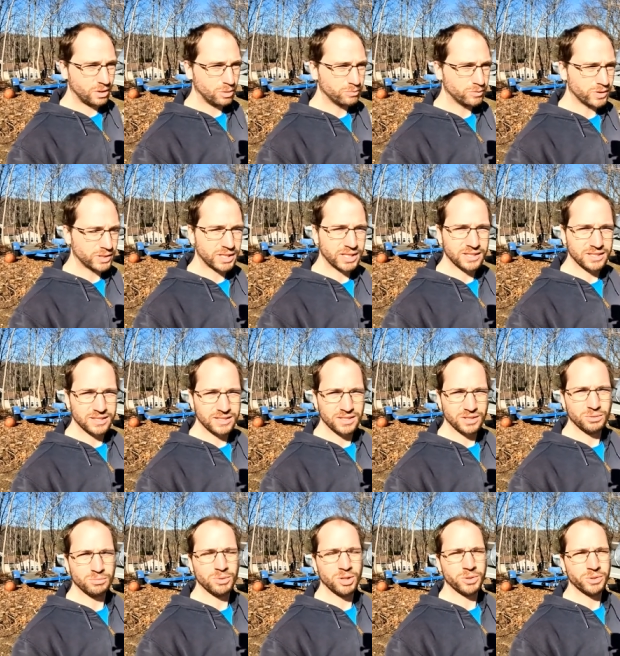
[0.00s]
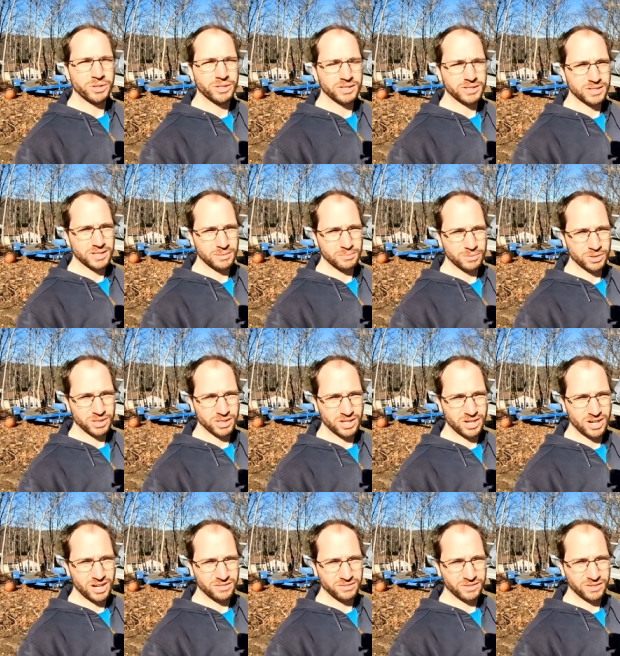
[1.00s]
hopefully get the tilt motor assembly
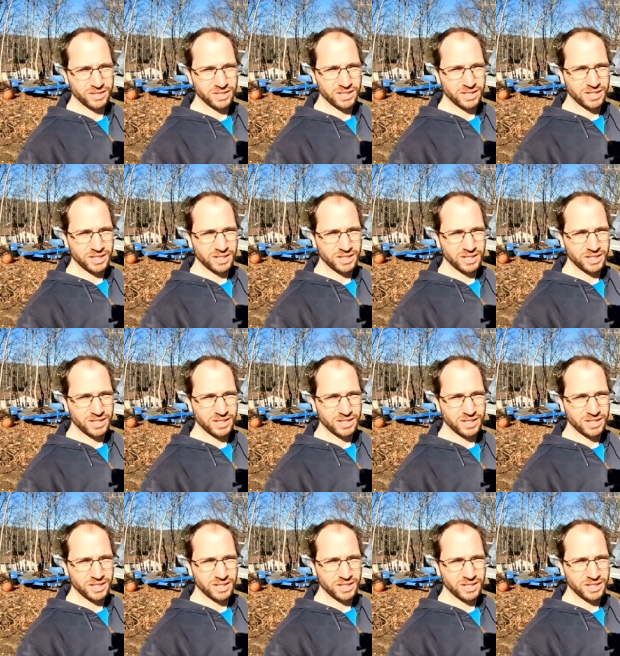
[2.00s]
off